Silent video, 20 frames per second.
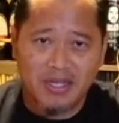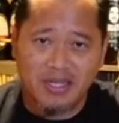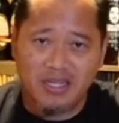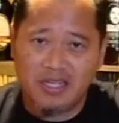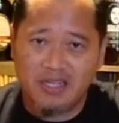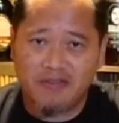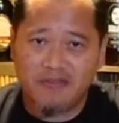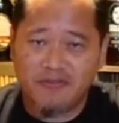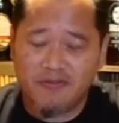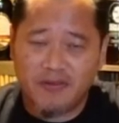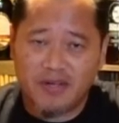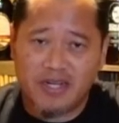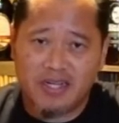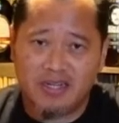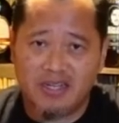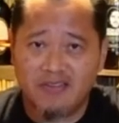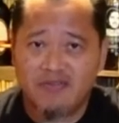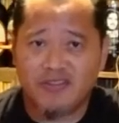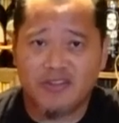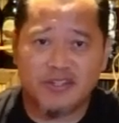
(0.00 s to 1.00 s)

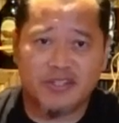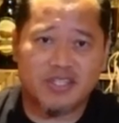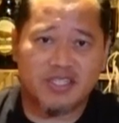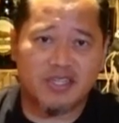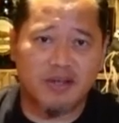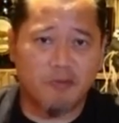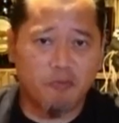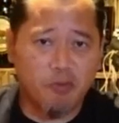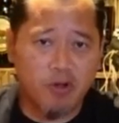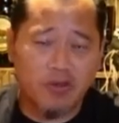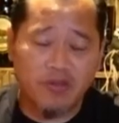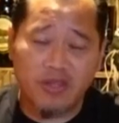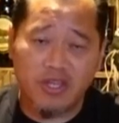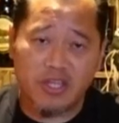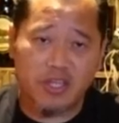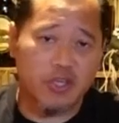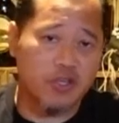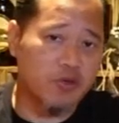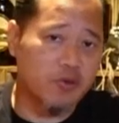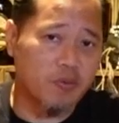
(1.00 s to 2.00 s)
if there's someone that
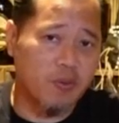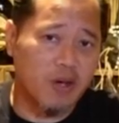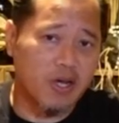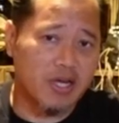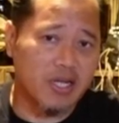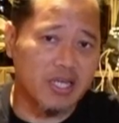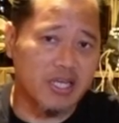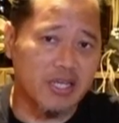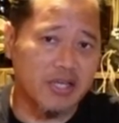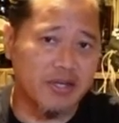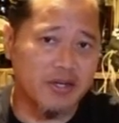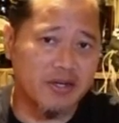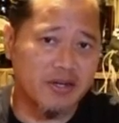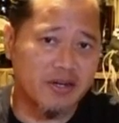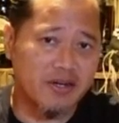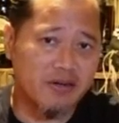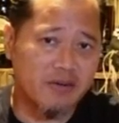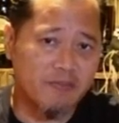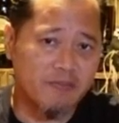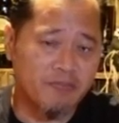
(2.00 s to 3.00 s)
you want to
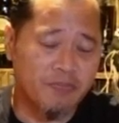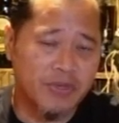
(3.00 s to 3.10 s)
hear,